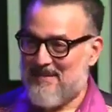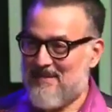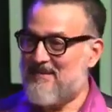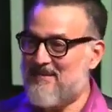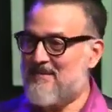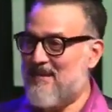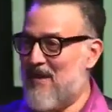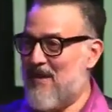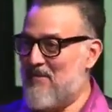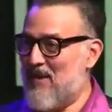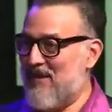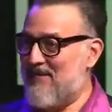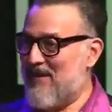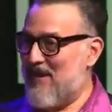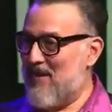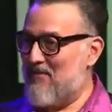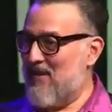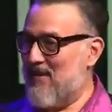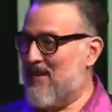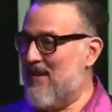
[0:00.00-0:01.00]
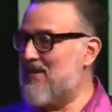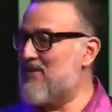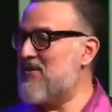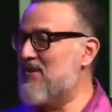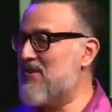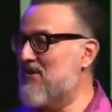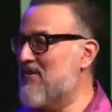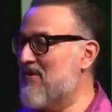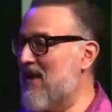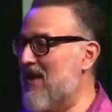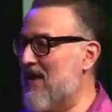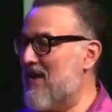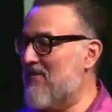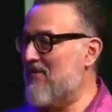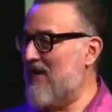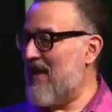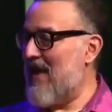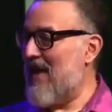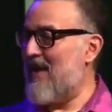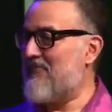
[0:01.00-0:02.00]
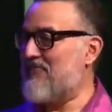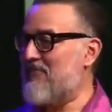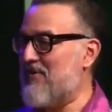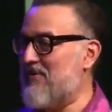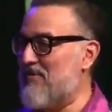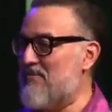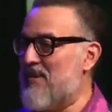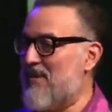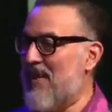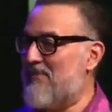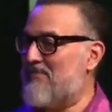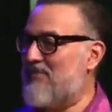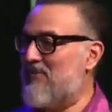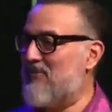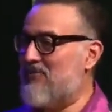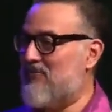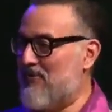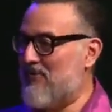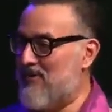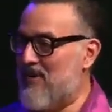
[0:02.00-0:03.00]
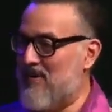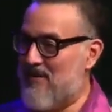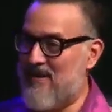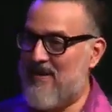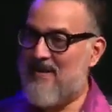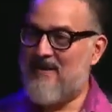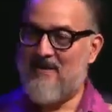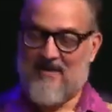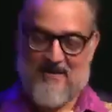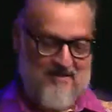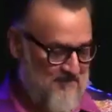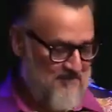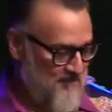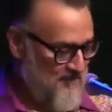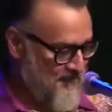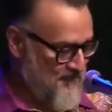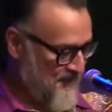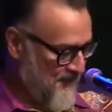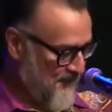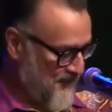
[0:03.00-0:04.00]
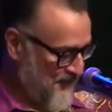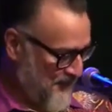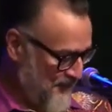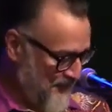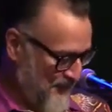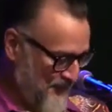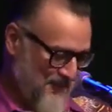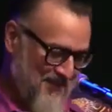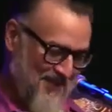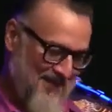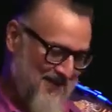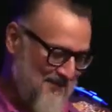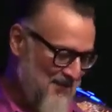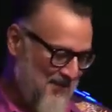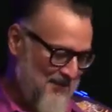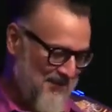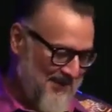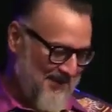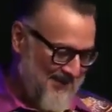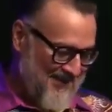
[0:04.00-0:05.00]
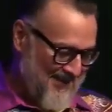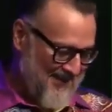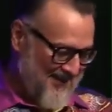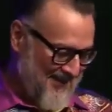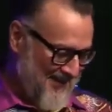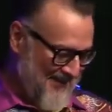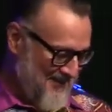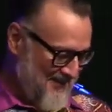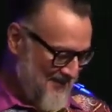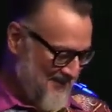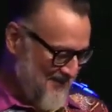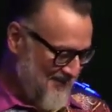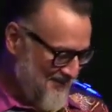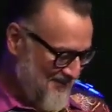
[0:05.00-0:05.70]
but this time, I think I'm going to let you out after the Baptists are done eating. I'm only kidding.